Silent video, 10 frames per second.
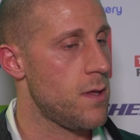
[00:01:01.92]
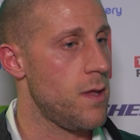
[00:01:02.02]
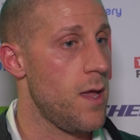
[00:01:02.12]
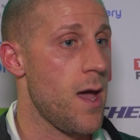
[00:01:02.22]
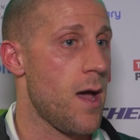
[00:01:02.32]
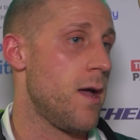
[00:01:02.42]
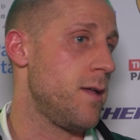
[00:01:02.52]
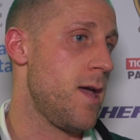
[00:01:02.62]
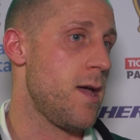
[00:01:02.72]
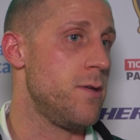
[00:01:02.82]
Yeah,
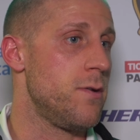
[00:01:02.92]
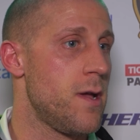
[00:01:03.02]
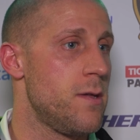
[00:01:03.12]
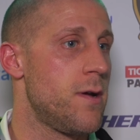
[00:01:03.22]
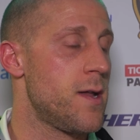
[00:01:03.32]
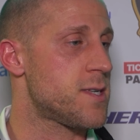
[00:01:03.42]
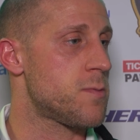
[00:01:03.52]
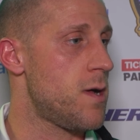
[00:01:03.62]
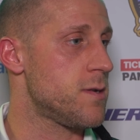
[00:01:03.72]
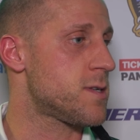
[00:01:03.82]
you got to
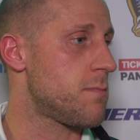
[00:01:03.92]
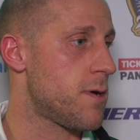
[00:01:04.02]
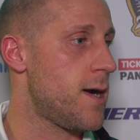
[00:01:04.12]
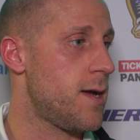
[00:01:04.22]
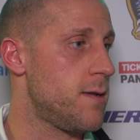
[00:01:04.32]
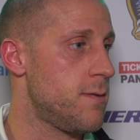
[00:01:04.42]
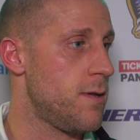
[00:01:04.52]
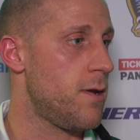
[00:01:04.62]
swallow some pride,